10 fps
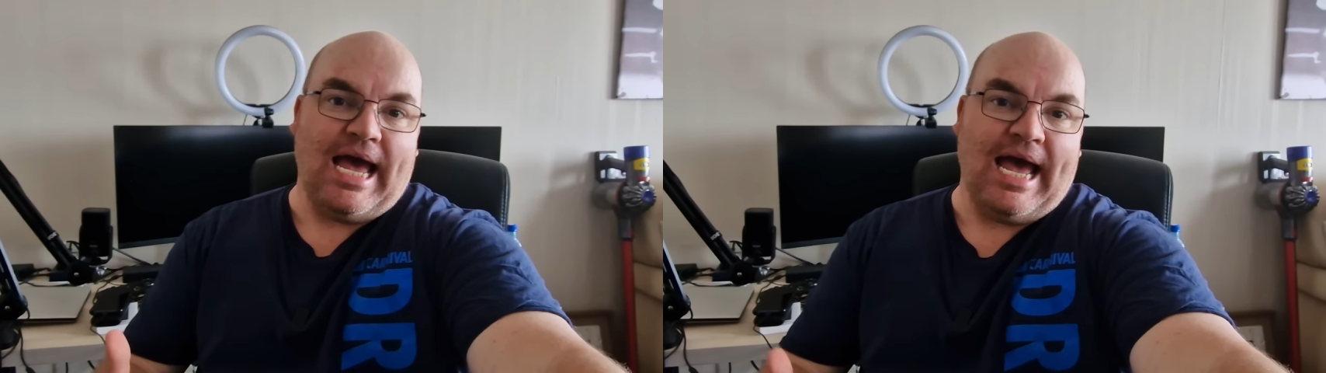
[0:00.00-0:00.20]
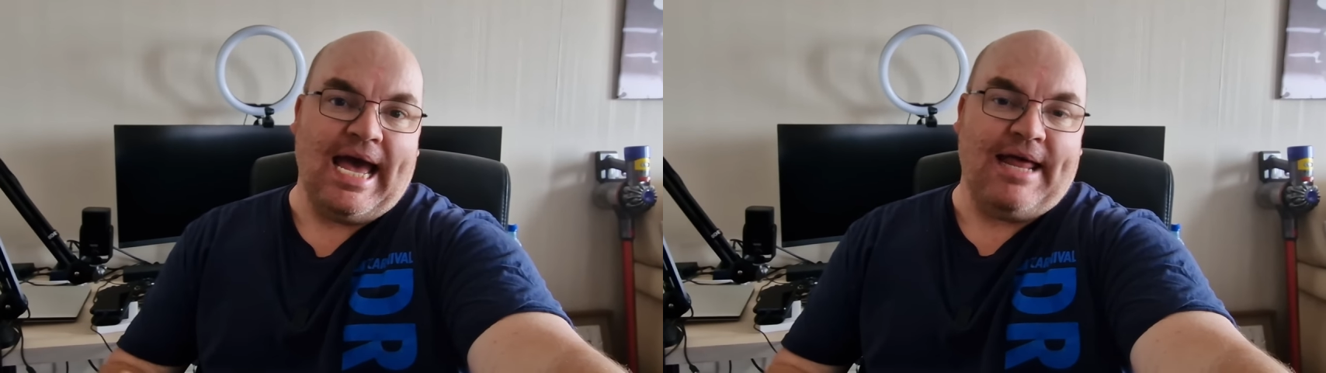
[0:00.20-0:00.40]

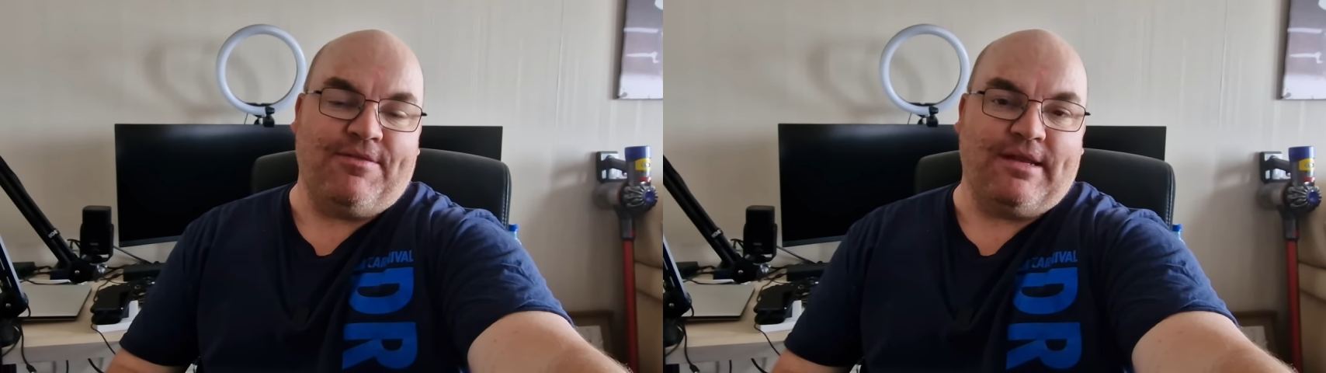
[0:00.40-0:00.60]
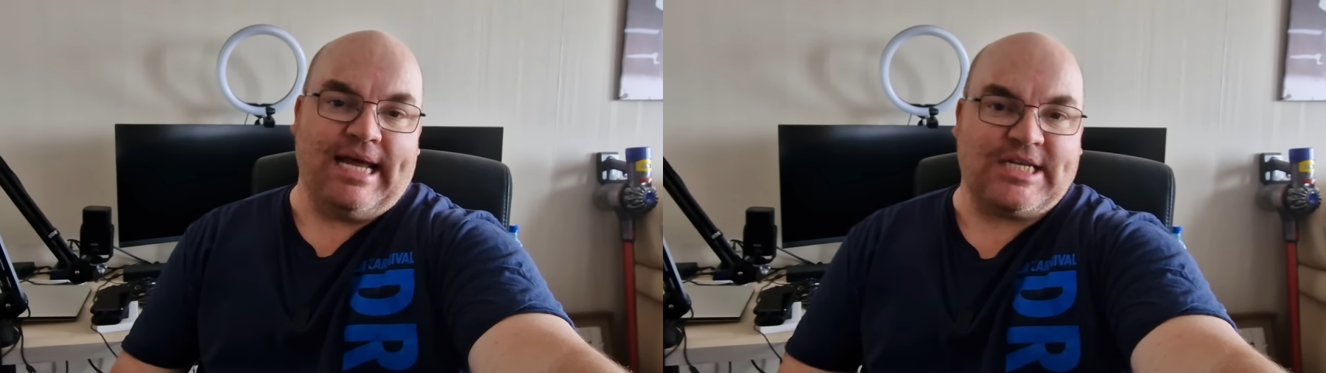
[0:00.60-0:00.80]

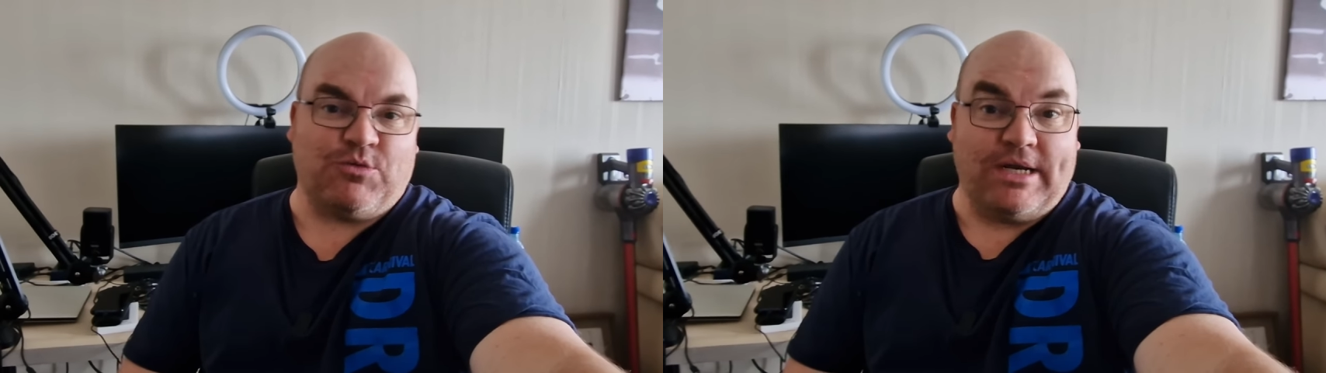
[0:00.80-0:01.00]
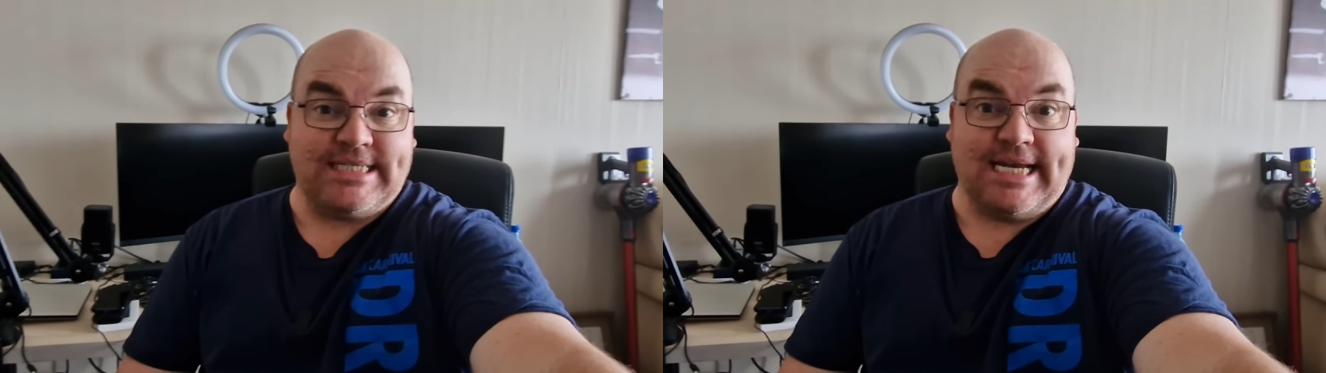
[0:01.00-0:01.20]
and the
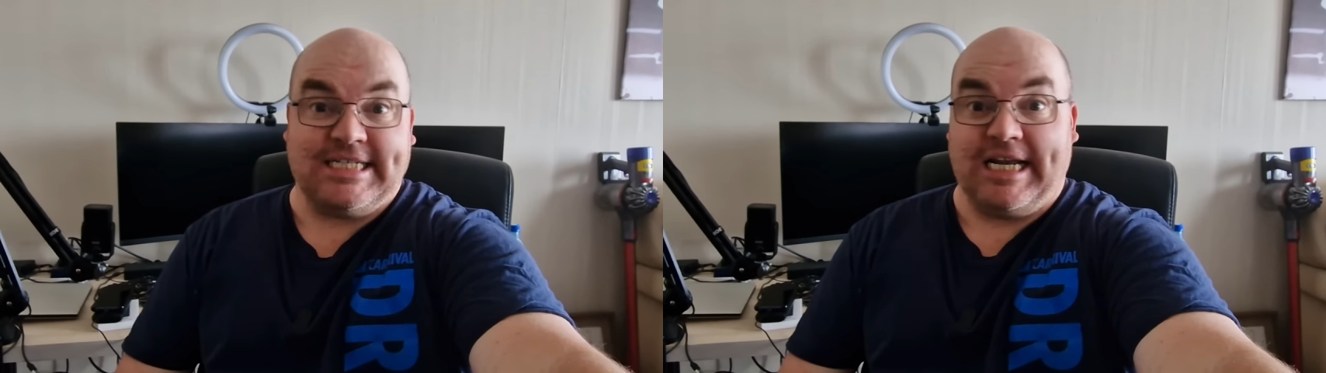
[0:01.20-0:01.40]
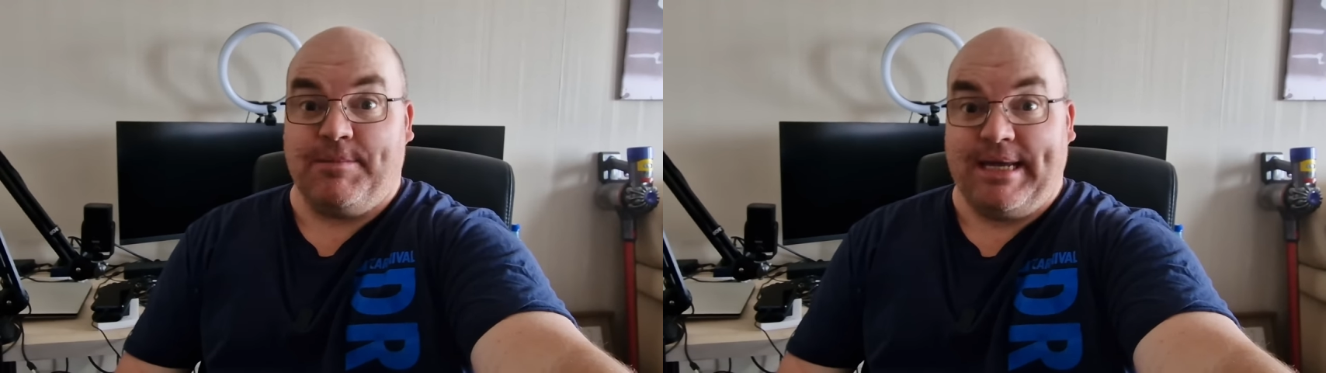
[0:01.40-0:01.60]
next one is
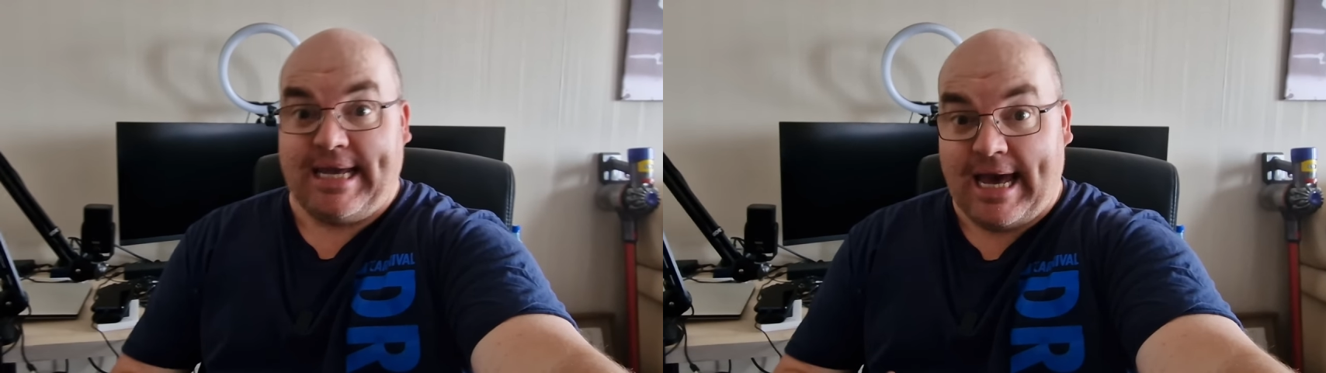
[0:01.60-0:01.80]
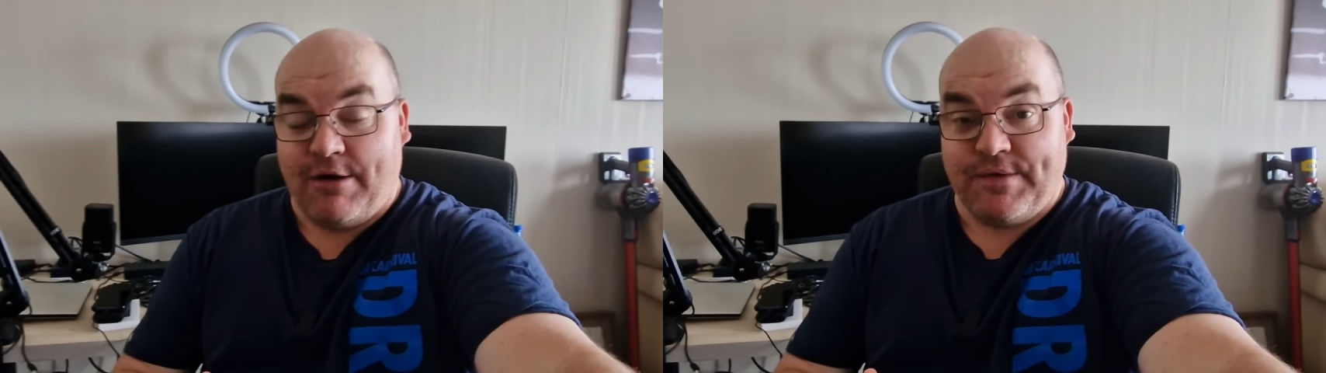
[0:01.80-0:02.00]
actually gonna be
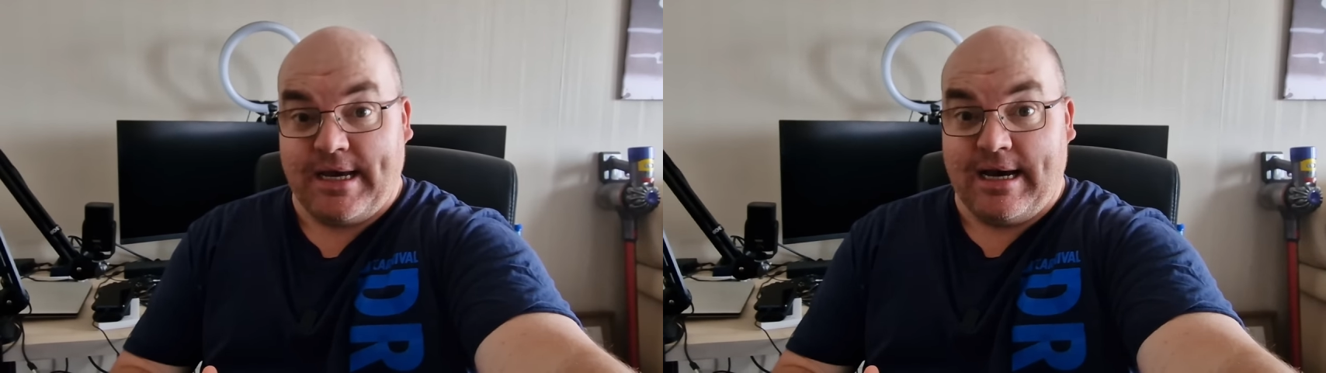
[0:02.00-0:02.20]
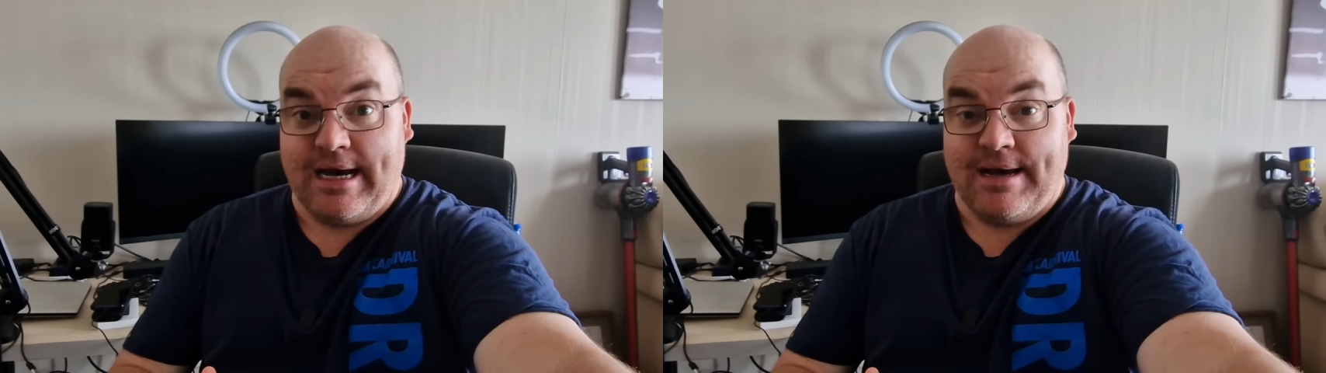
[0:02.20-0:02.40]

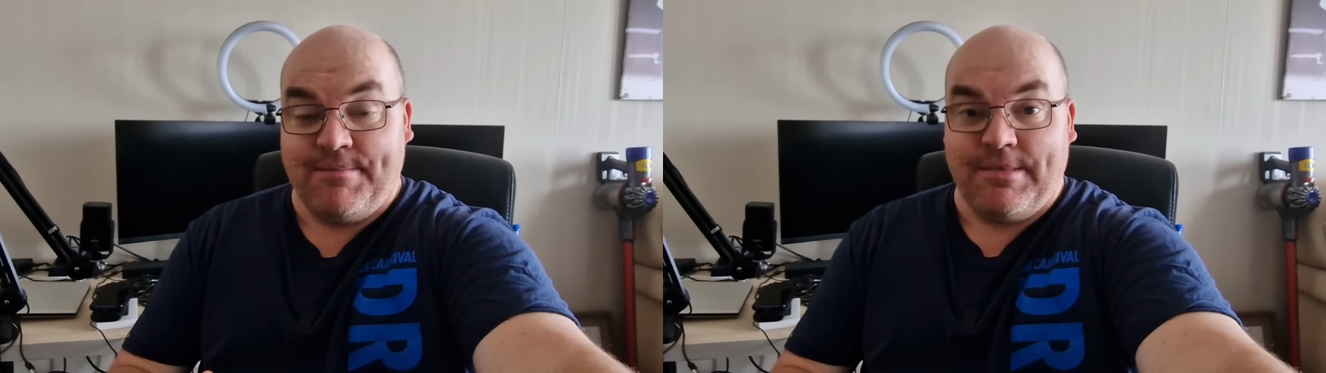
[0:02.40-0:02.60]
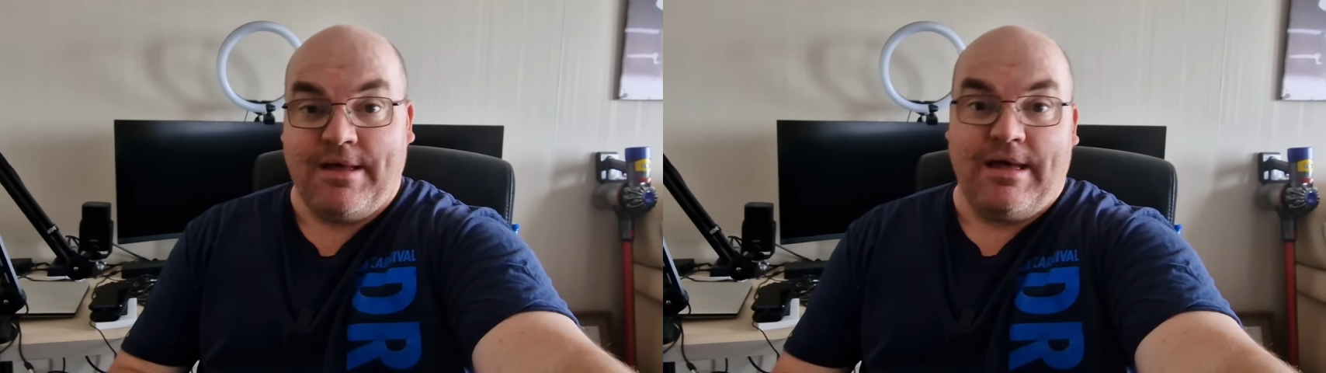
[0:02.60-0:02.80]
caviar,